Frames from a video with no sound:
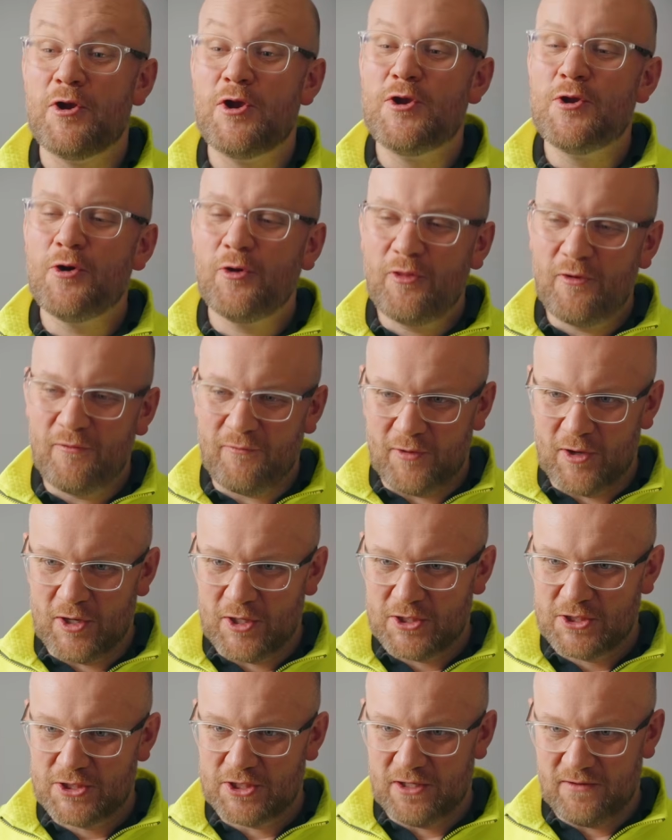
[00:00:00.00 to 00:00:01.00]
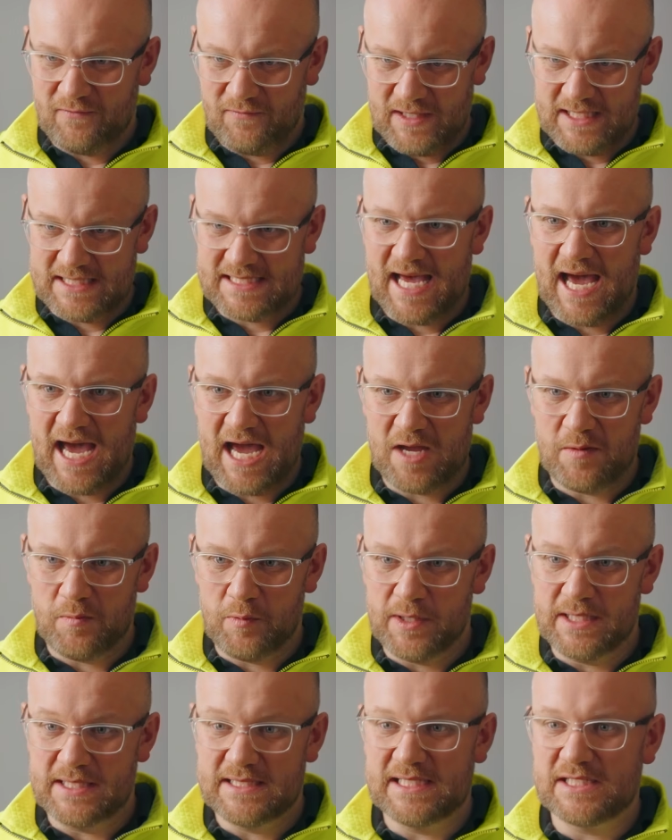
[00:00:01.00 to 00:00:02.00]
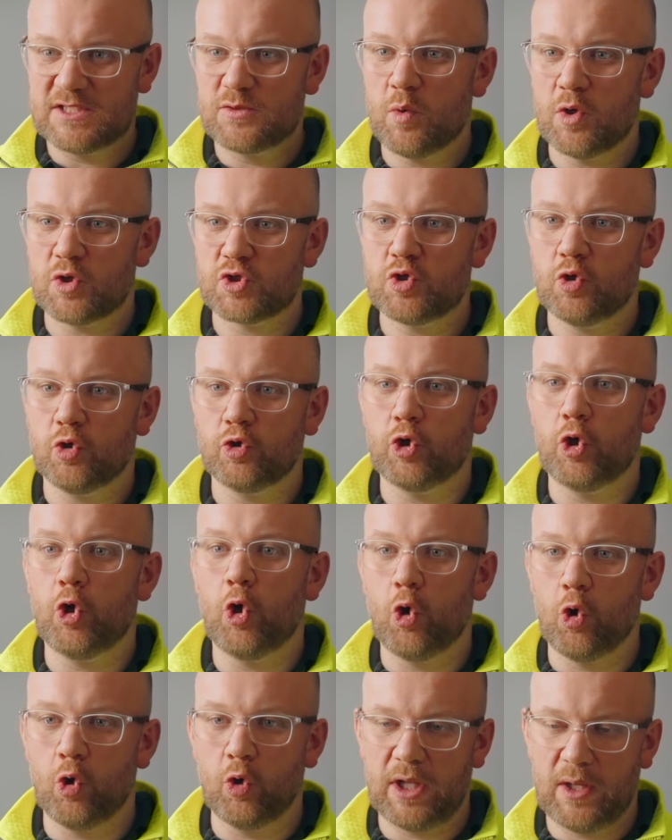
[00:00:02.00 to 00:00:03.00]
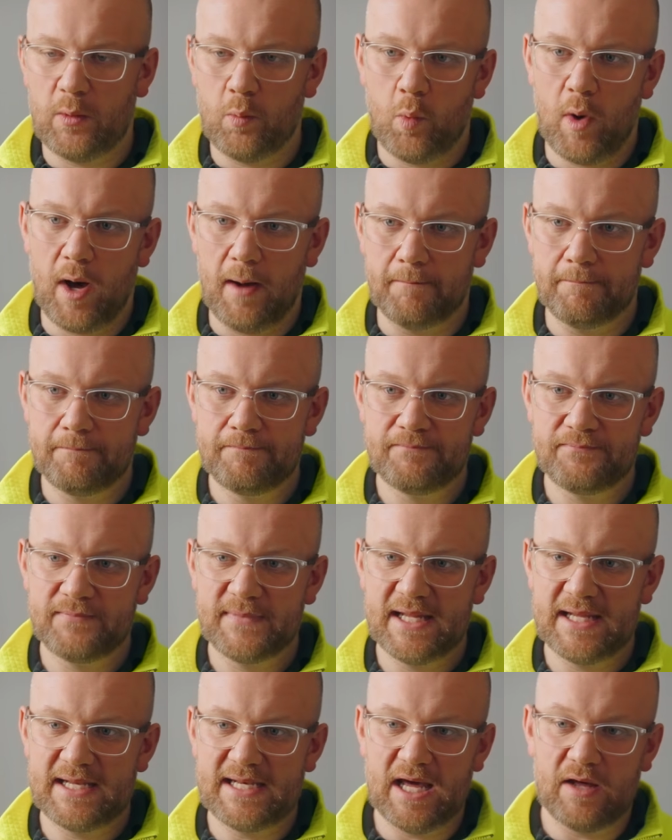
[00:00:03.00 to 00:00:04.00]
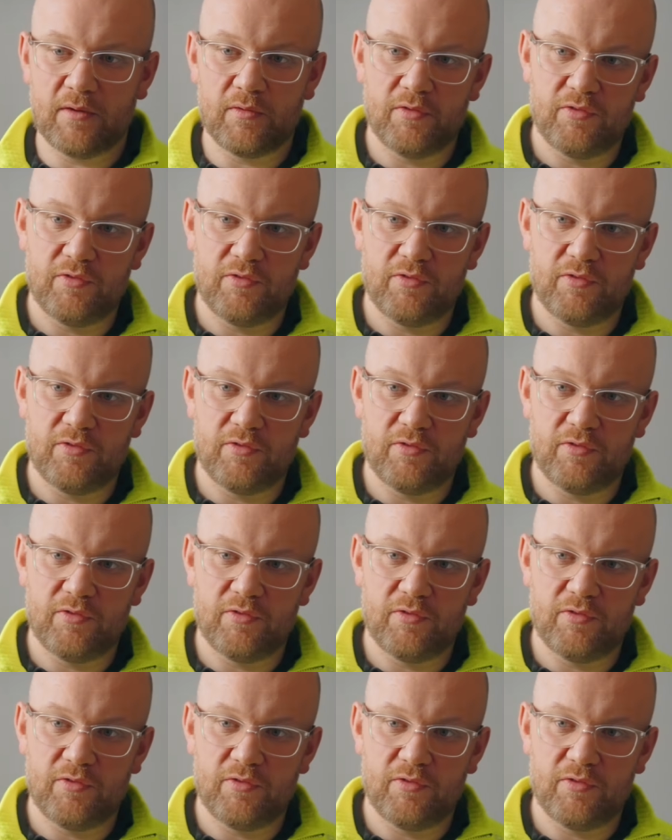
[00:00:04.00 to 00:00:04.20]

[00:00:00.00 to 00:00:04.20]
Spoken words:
another version of these hybrids is what's called an all-in-one. Now